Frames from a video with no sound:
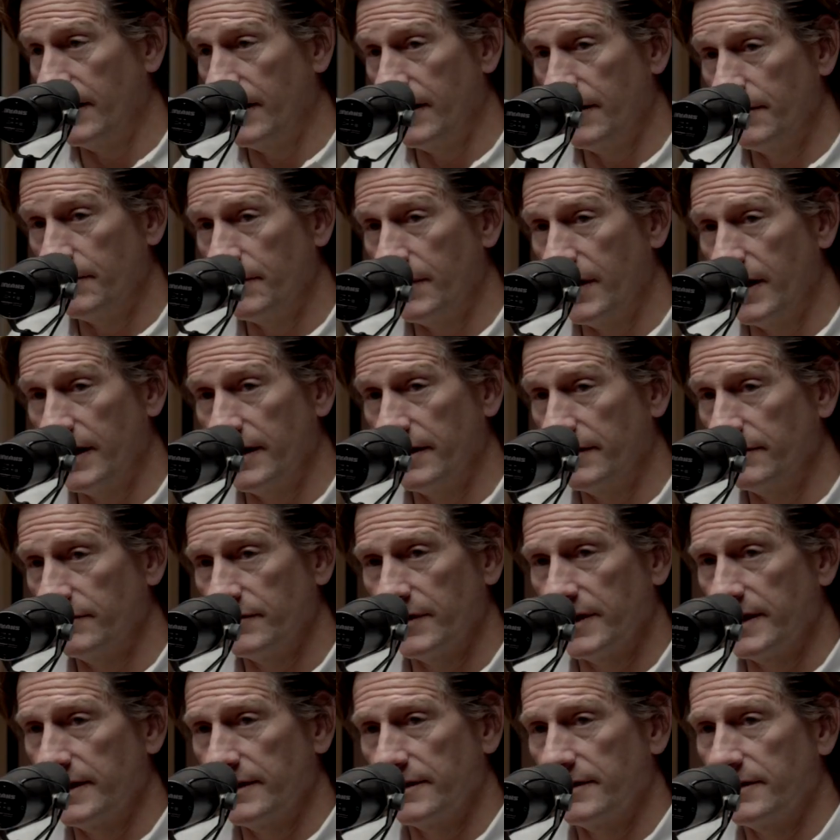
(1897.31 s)
um, uh,
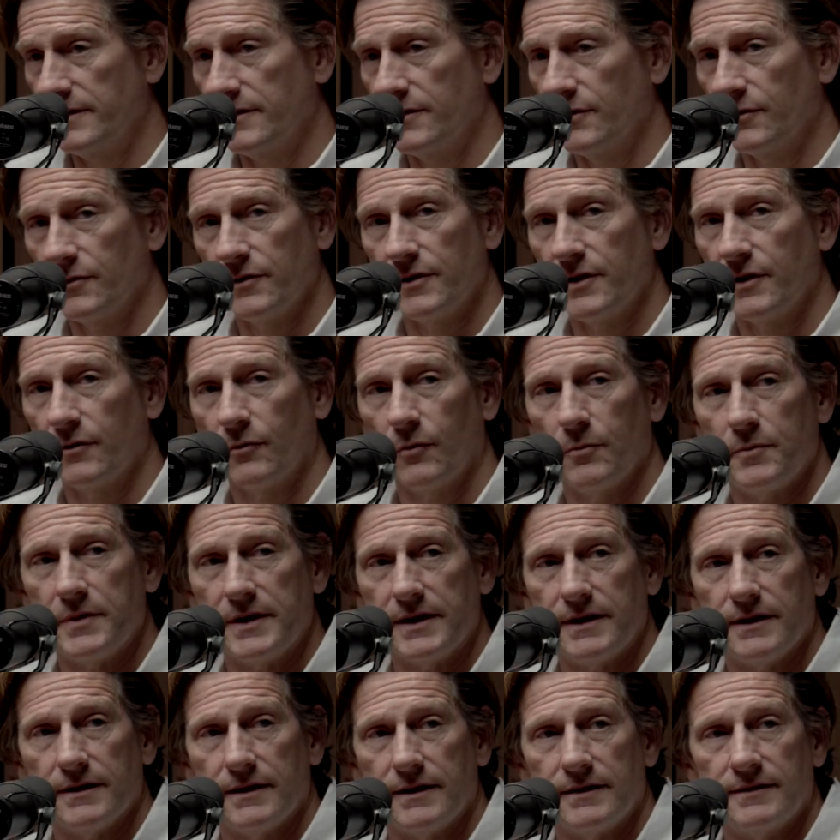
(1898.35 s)
there, there, will
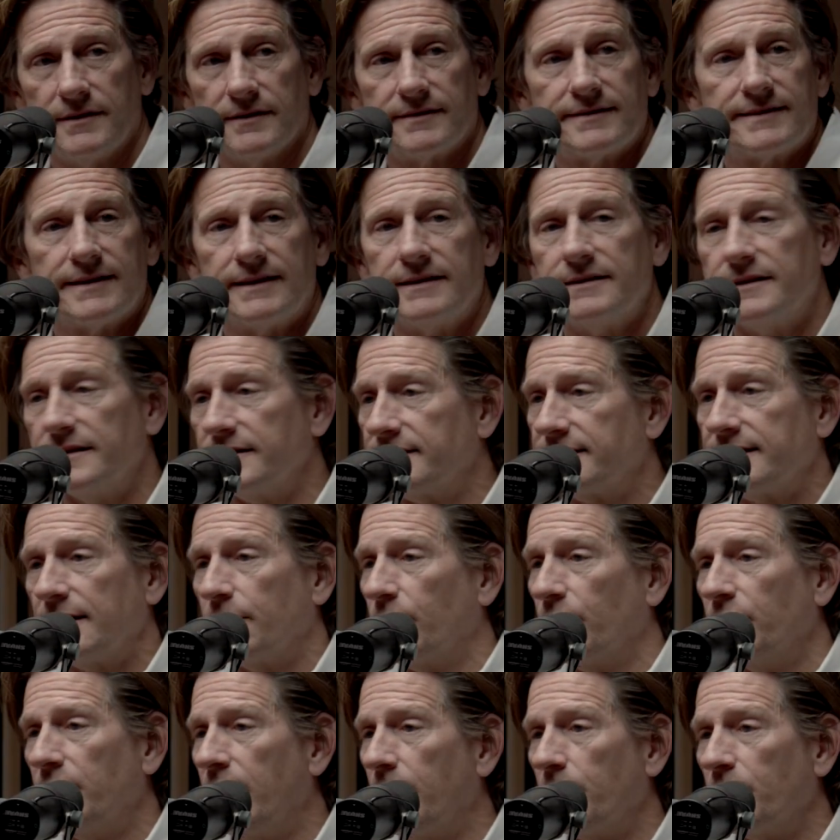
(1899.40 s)
be descendants that
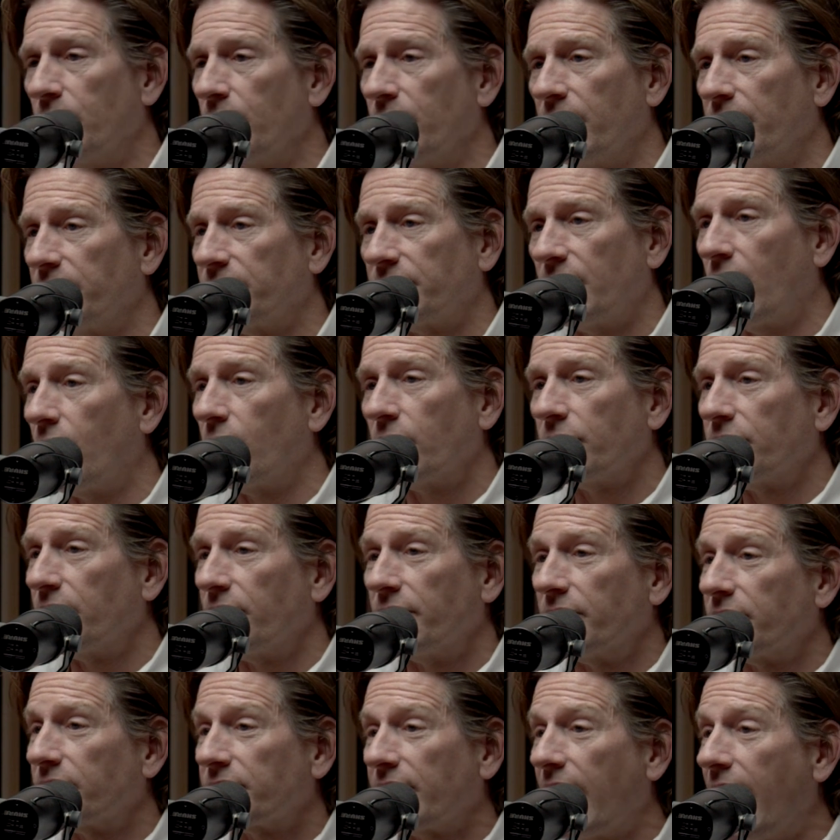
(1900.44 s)
will number the stars of
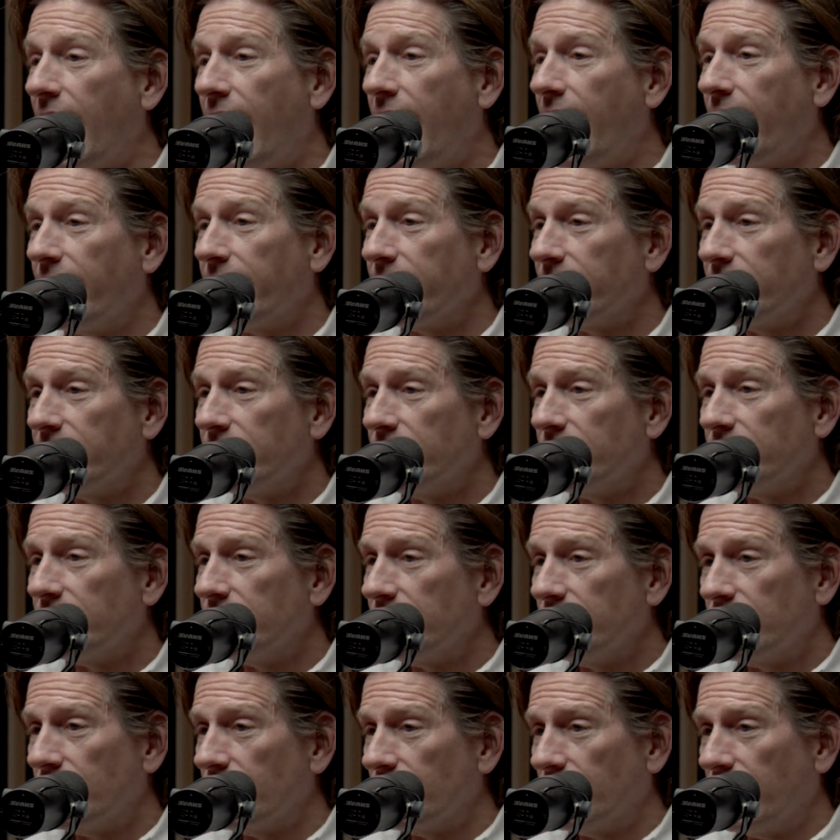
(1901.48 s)
the sky,
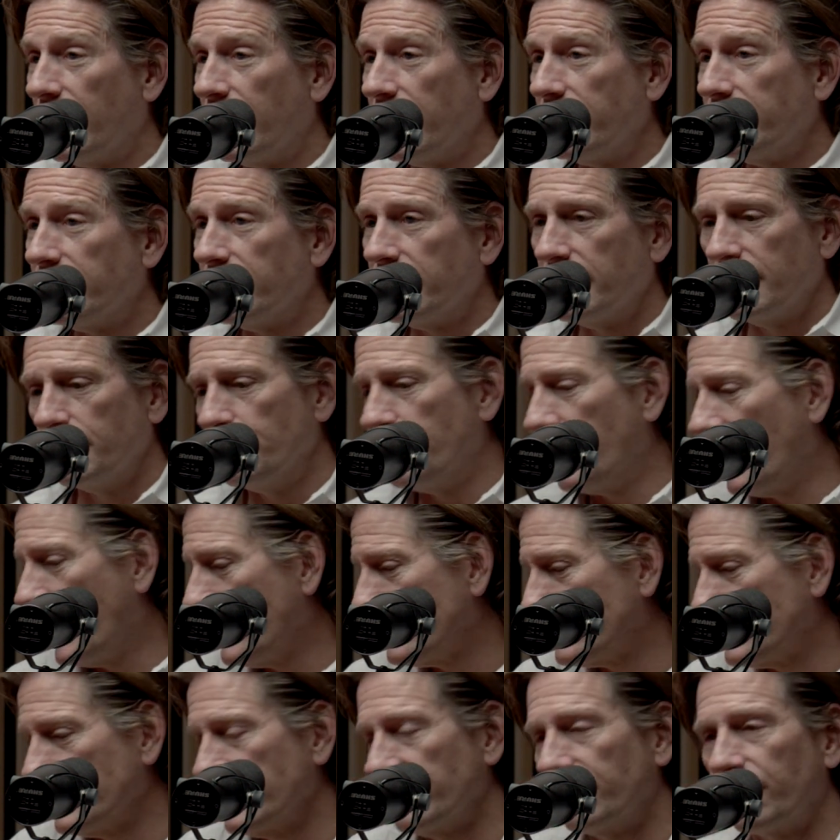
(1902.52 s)
right. right? And
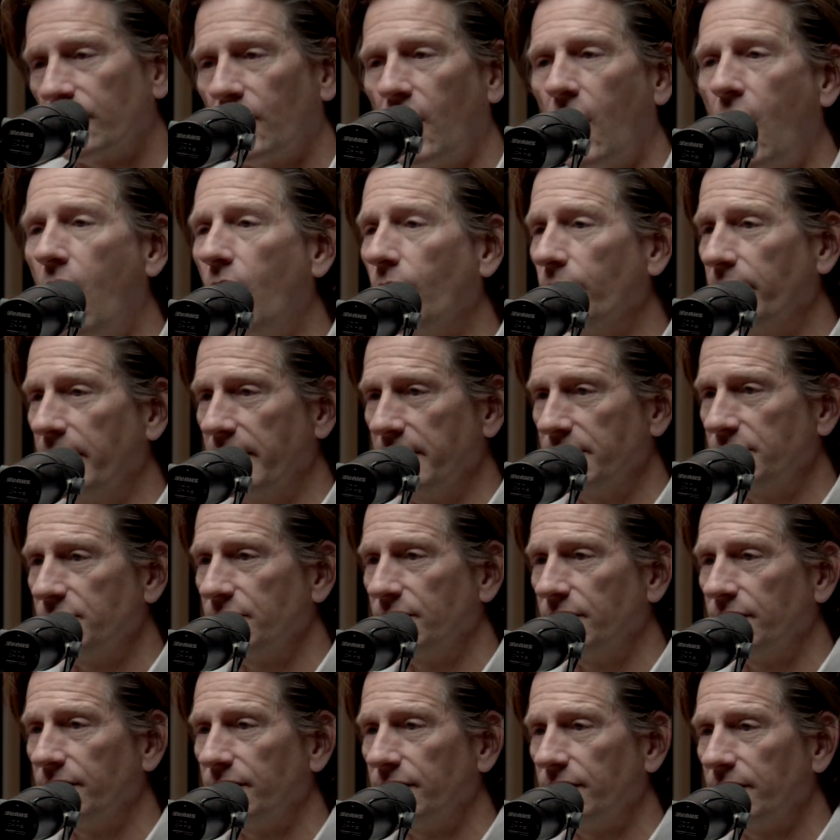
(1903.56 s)
blessing for all
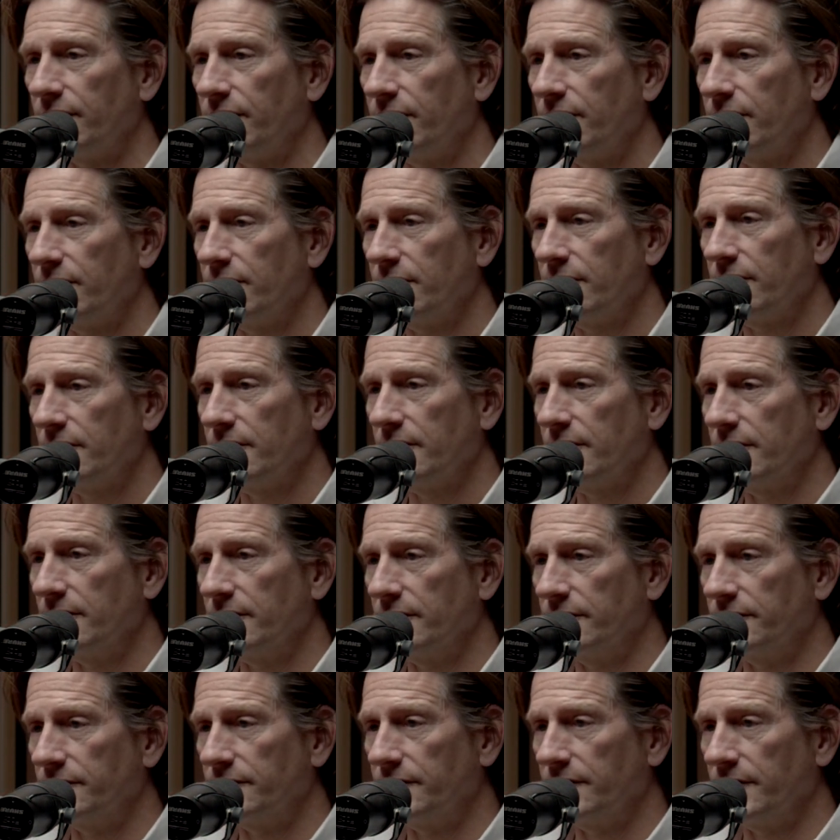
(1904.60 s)
nations, right?
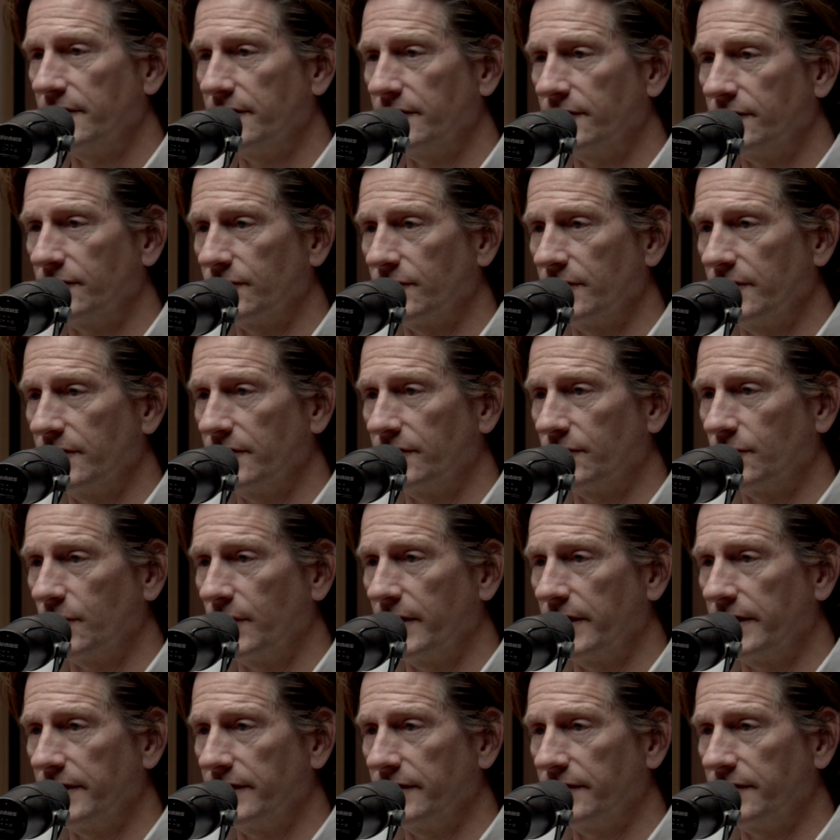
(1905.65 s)
Is is is
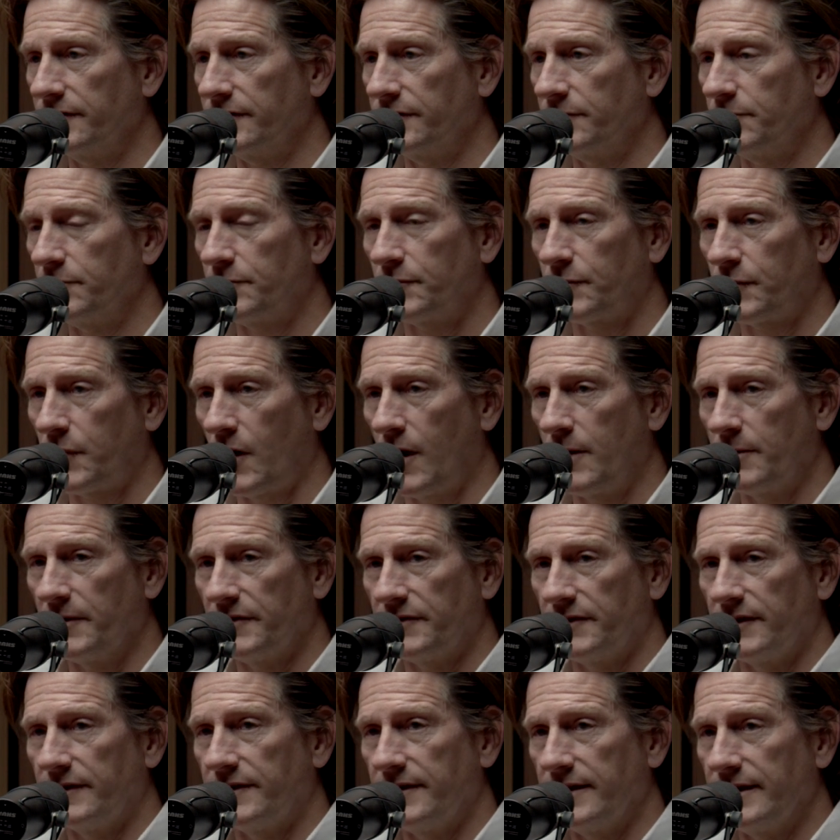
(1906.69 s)
what is
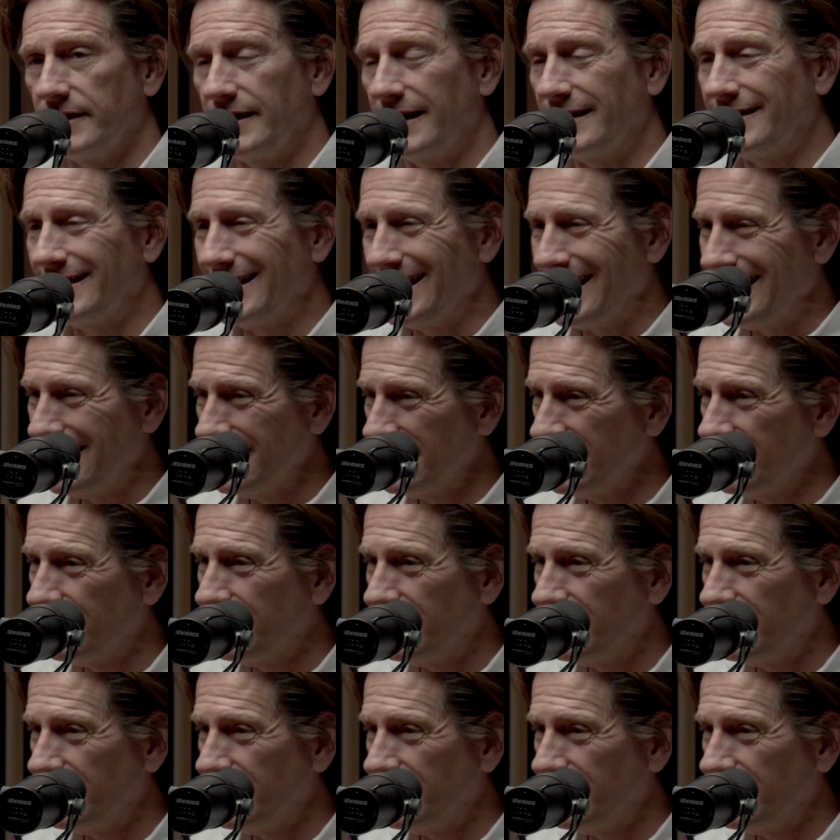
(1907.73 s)
promised at the end. At the end of